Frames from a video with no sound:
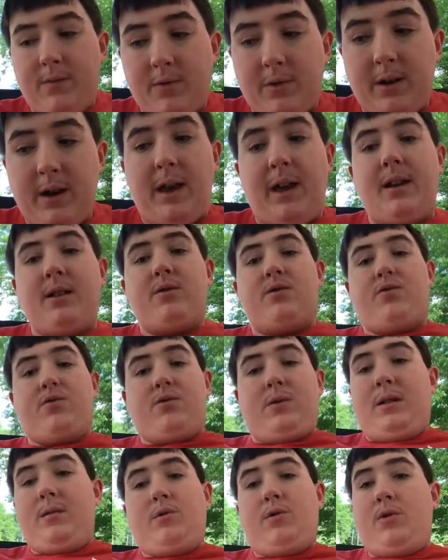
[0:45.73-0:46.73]
had
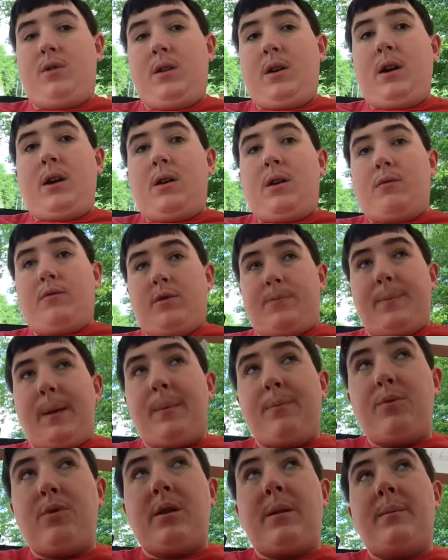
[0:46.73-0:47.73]
trouble with
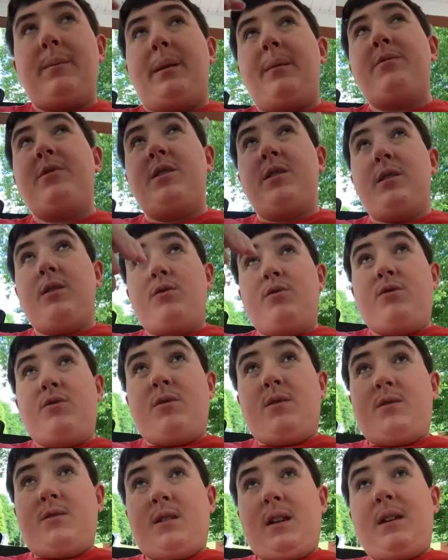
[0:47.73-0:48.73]
people coming up to you,
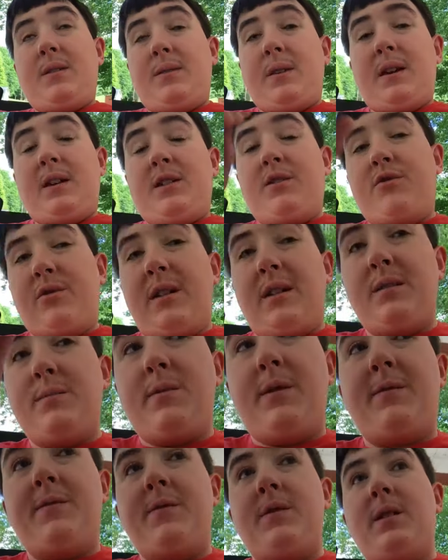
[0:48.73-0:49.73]
saying things, trying to
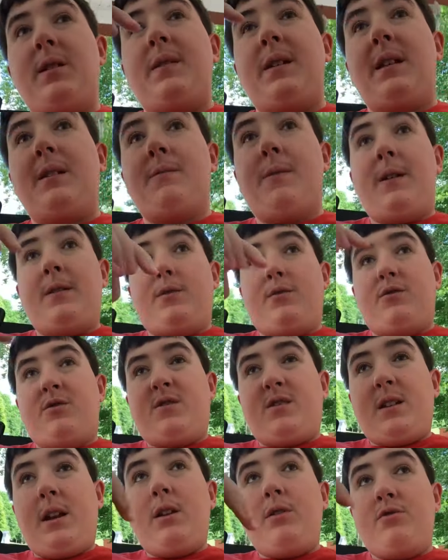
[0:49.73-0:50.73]
be funny, that have either
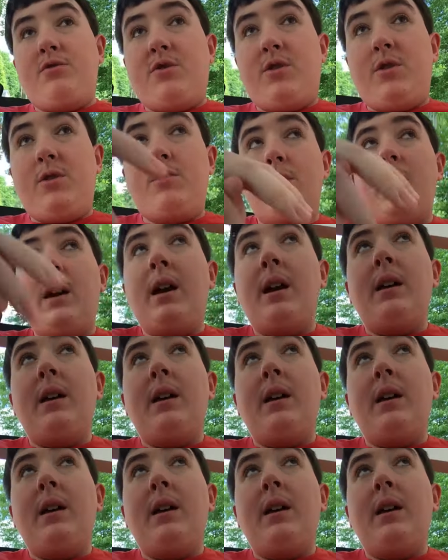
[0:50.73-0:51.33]
scared you,